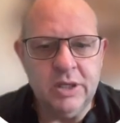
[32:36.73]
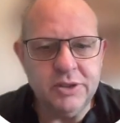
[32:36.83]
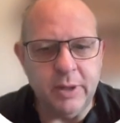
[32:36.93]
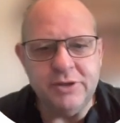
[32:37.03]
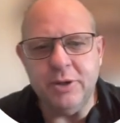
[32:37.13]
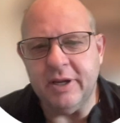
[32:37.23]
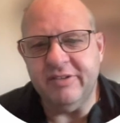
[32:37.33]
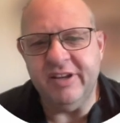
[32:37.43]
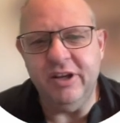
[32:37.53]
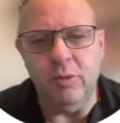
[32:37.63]
So as you
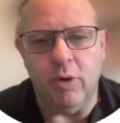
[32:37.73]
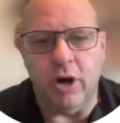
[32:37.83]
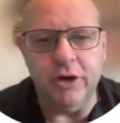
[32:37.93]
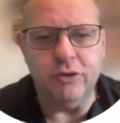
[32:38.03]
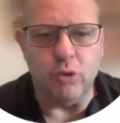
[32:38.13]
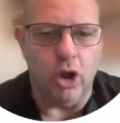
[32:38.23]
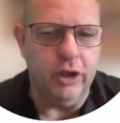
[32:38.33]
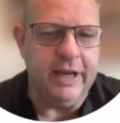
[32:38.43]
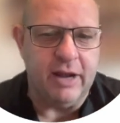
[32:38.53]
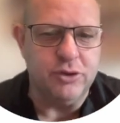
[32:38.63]
continue on
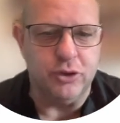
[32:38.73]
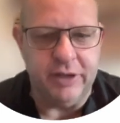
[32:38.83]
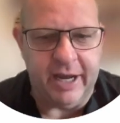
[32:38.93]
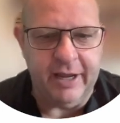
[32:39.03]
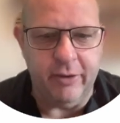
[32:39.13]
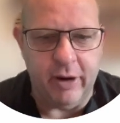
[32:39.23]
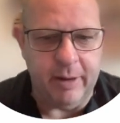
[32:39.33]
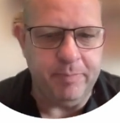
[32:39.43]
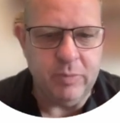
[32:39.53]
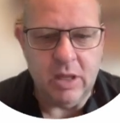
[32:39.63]
drawing out your
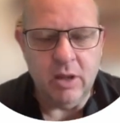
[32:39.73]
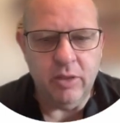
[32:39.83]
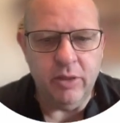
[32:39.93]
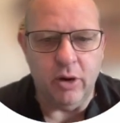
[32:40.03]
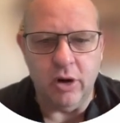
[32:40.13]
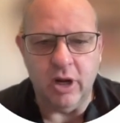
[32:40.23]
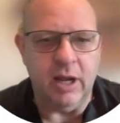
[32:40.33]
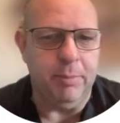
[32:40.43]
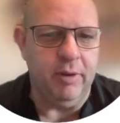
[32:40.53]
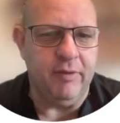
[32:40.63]
diagram, there are a
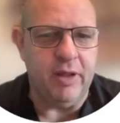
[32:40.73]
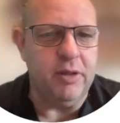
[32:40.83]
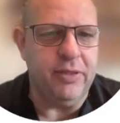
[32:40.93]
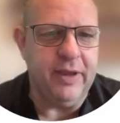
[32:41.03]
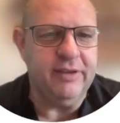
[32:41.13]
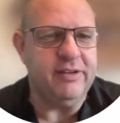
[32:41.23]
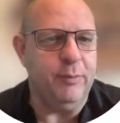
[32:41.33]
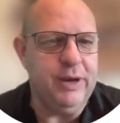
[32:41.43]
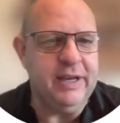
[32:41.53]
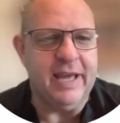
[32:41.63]
couple of other things that
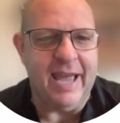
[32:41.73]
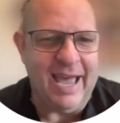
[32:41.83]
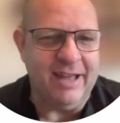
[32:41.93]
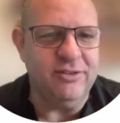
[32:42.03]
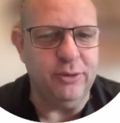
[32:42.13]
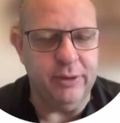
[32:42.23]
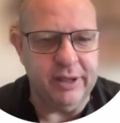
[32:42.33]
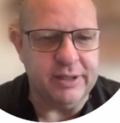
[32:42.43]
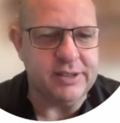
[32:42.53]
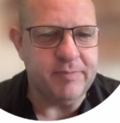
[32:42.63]
we need to add to
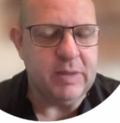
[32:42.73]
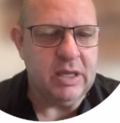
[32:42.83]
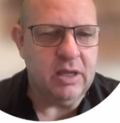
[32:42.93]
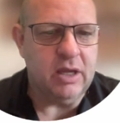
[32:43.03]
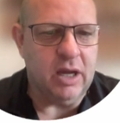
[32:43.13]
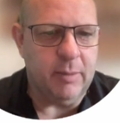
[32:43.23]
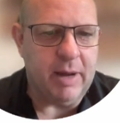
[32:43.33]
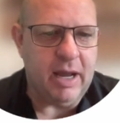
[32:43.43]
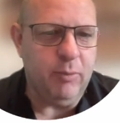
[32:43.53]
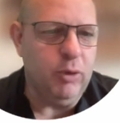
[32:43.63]
this.
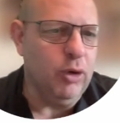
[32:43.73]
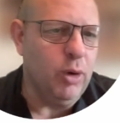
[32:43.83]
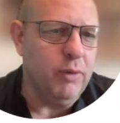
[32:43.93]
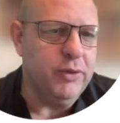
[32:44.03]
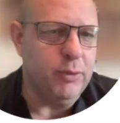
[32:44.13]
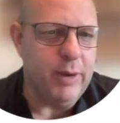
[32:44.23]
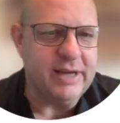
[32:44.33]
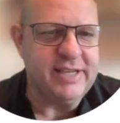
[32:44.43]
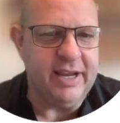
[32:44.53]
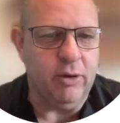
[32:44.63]
I will go over the
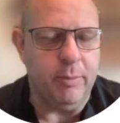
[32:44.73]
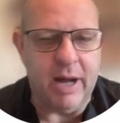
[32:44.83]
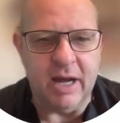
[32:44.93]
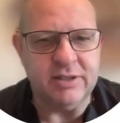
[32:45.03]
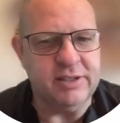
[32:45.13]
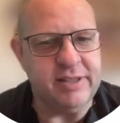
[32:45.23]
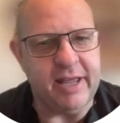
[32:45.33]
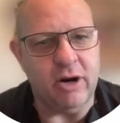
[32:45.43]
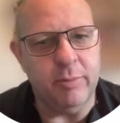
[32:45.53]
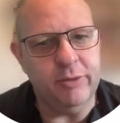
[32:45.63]
rectangle boxes
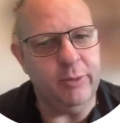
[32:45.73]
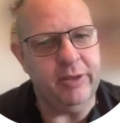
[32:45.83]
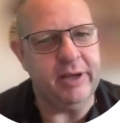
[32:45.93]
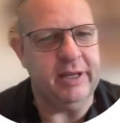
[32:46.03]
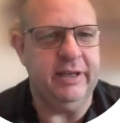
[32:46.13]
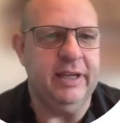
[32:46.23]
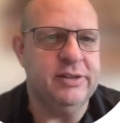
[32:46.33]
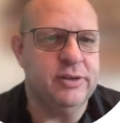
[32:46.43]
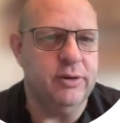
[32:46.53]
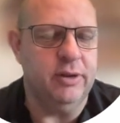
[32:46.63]
that are between the
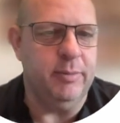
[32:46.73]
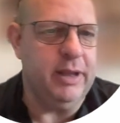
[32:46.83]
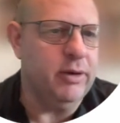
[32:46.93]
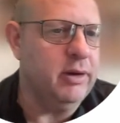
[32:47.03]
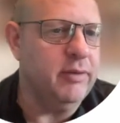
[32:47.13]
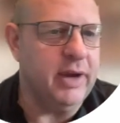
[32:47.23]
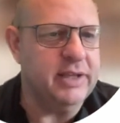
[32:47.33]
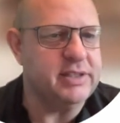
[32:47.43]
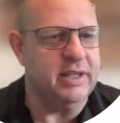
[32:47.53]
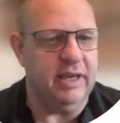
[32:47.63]
condenser and the metering
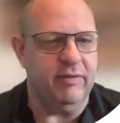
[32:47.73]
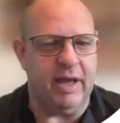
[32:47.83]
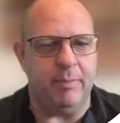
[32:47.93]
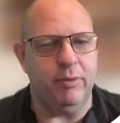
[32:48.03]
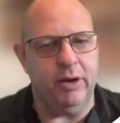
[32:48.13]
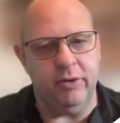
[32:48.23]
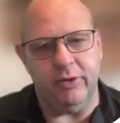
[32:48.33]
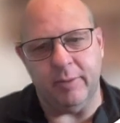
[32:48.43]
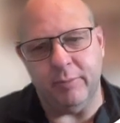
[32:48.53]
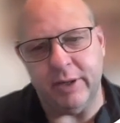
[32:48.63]
device and the evaporator and
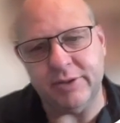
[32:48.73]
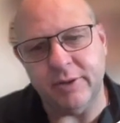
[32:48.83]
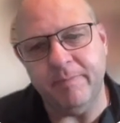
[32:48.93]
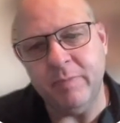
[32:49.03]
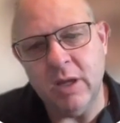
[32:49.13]
the compressor.